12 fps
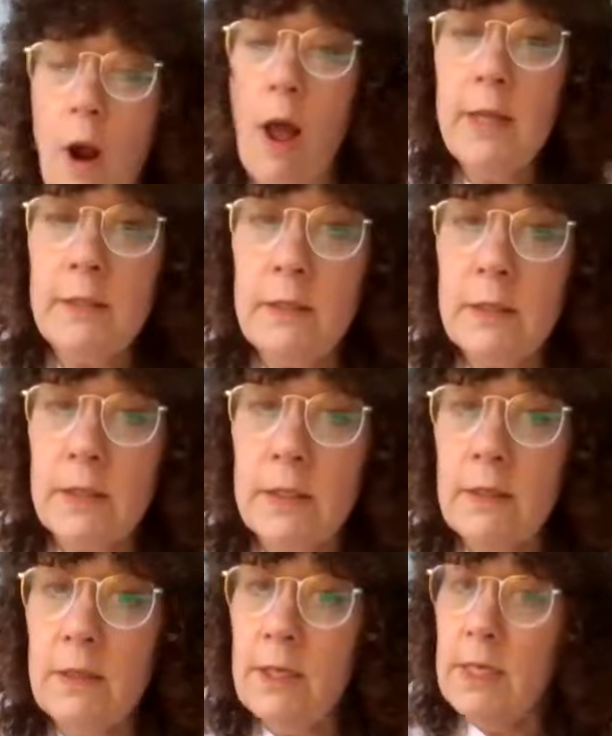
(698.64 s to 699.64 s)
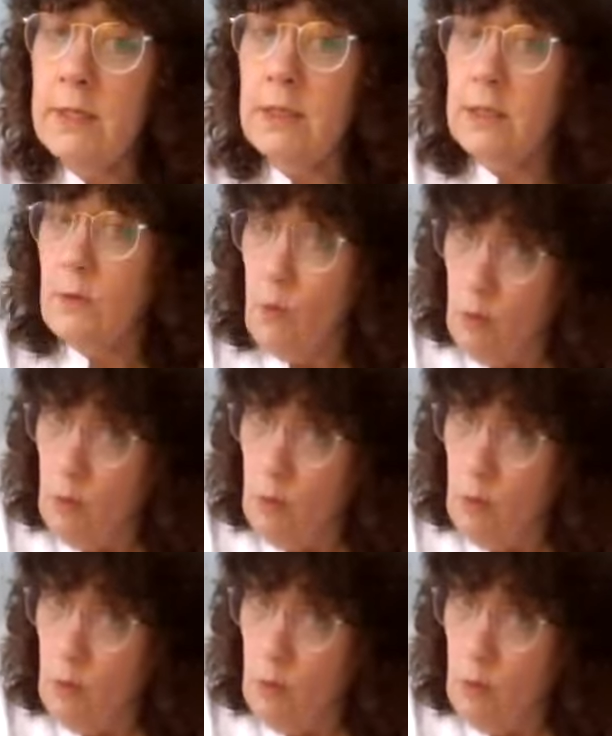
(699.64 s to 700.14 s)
runs this